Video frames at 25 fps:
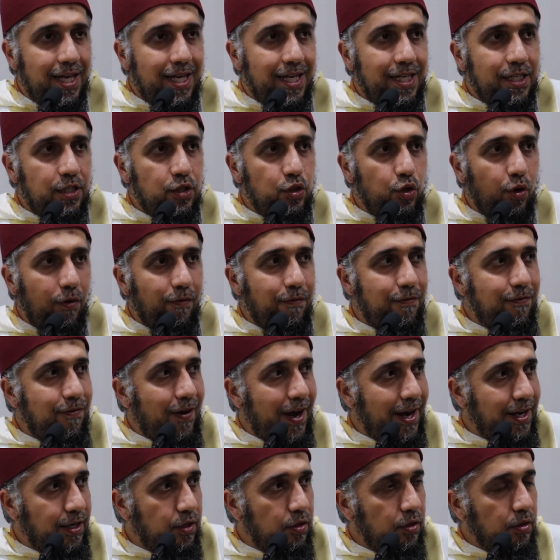is not
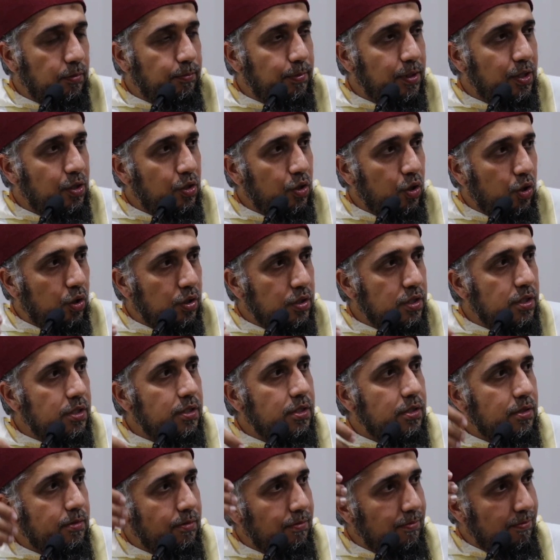final,
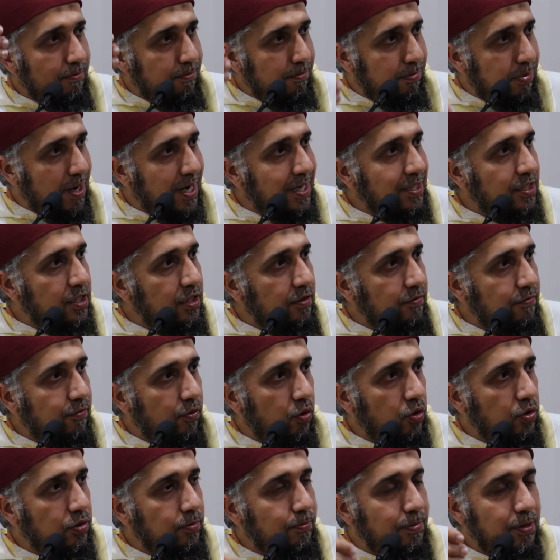because by
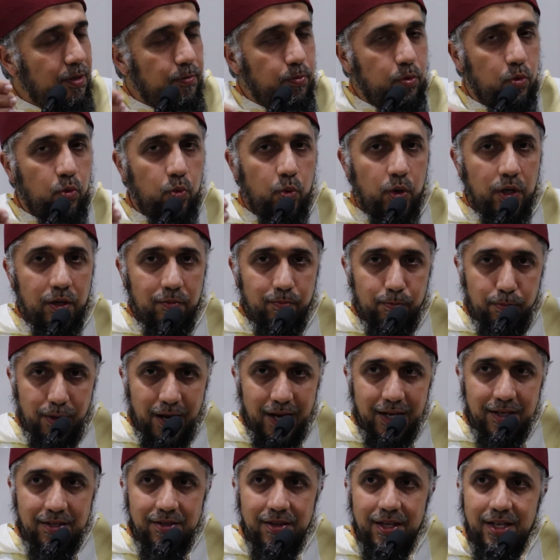default people will
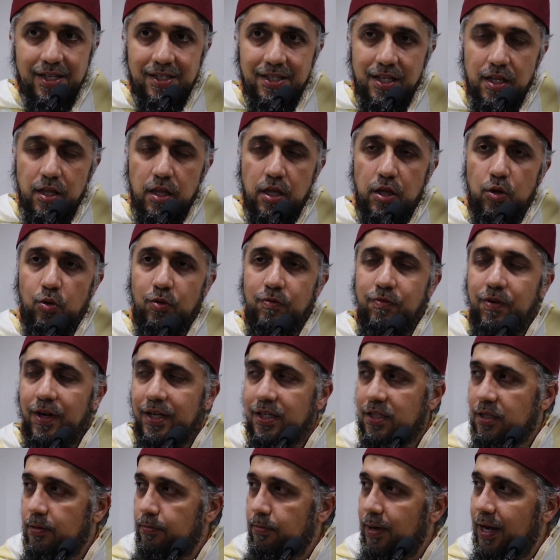buy things and they'll
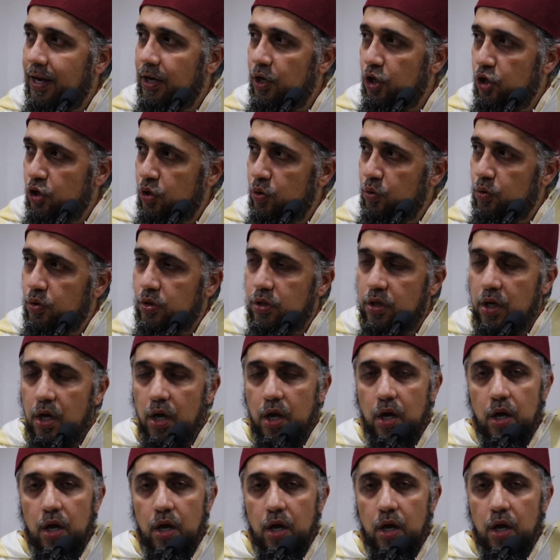find some issues